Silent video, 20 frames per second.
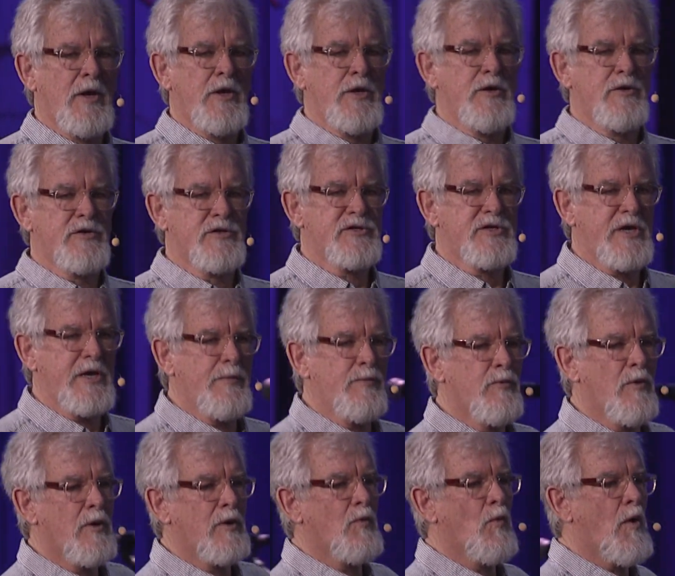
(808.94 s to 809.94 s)
You'll just keep
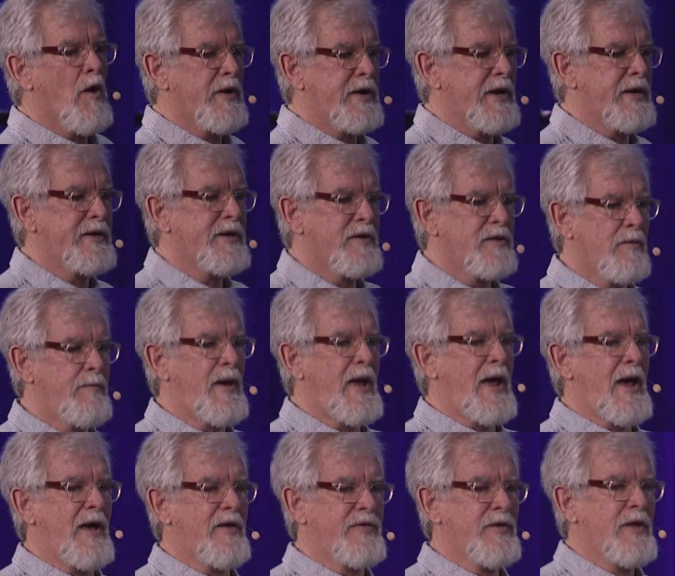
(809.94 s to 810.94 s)
on walking down the
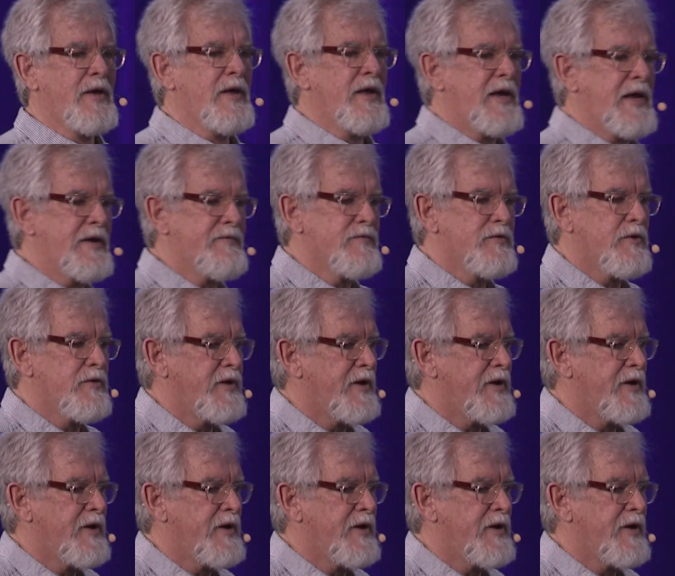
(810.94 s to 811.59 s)
path, even though